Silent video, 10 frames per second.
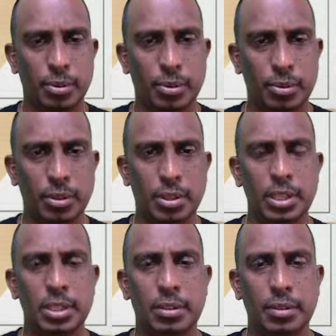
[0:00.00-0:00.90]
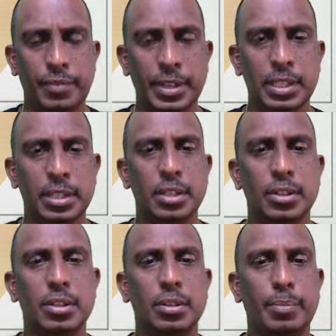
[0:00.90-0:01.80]
So in this, the first
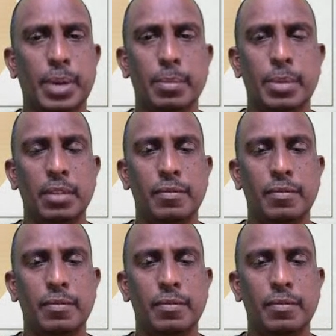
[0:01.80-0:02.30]
primary